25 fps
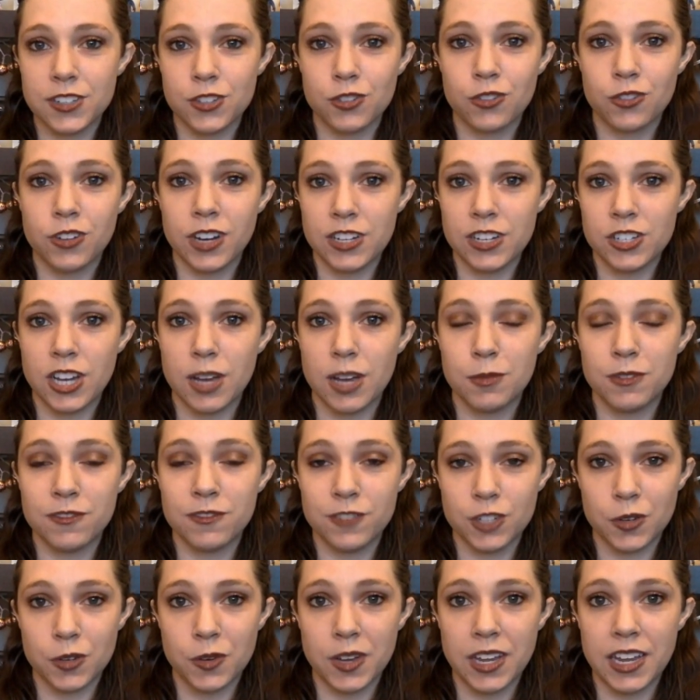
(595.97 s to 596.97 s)
does a great job of
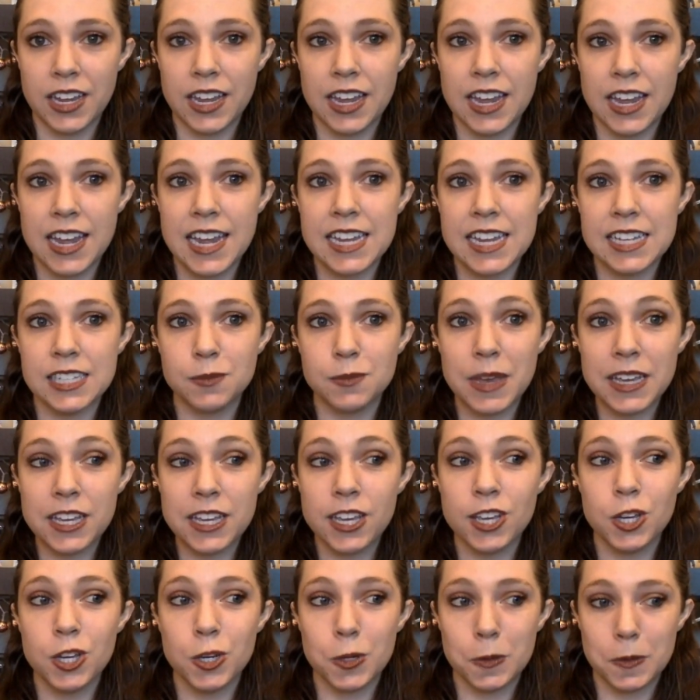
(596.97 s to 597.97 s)
doing is
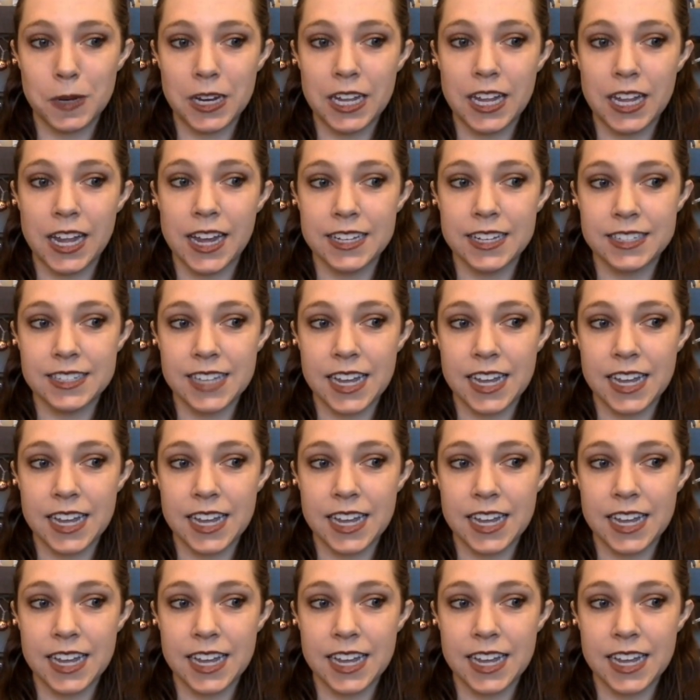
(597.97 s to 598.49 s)
making you realize